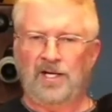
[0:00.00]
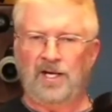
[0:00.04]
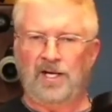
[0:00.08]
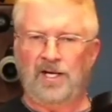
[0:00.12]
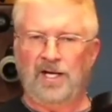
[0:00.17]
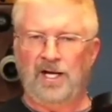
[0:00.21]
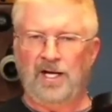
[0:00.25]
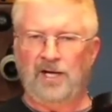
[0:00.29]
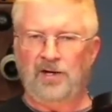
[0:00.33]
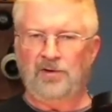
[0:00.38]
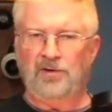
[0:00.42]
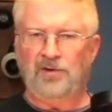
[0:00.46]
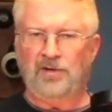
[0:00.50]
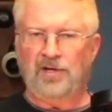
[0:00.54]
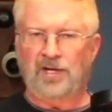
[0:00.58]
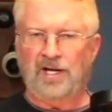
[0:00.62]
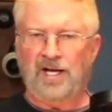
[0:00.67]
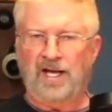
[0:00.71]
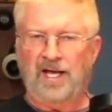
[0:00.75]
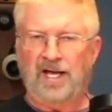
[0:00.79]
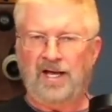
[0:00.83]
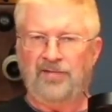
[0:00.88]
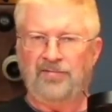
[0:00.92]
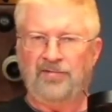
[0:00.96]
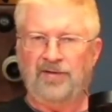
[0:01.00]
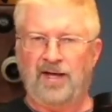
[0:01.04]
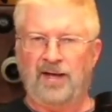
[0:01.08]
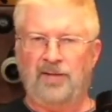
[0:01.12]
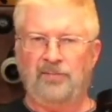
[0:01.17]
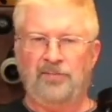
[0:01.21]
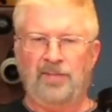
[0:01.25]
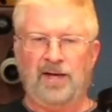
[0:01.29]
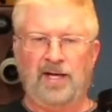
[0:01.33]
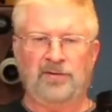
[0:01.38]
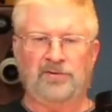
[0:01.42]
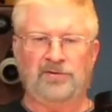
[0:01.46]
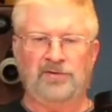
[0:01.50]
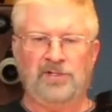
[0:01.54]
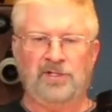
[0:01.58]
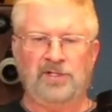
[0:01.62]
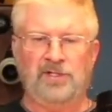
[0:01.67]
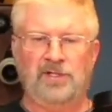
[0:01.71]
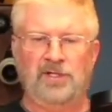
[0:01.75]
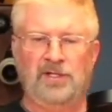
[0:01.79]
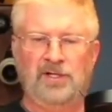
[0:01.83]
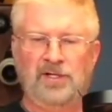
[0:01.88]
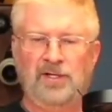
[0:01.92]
on how you're going to have that mounted.